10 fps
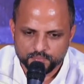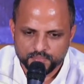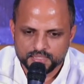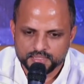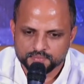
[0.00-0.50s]

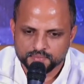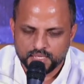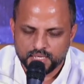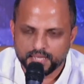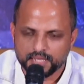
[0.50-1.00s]
being the
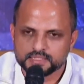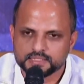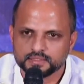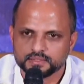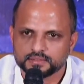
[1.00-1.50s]

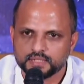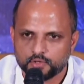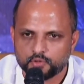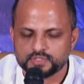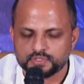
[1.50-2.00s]
highest
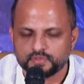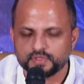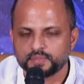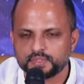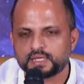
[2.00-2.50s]
grosser
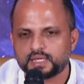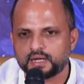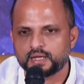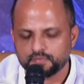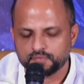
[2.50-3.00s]
film in
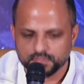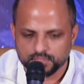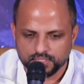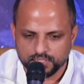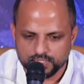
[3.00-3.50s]
Kerala ever
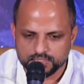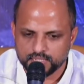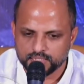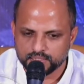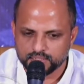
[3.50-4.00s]
is
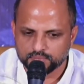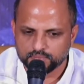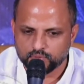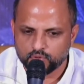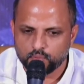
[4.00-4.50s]
that the
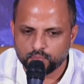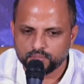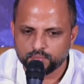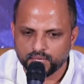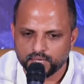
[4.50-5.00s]

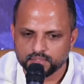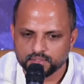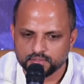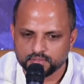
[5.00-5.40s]
common man,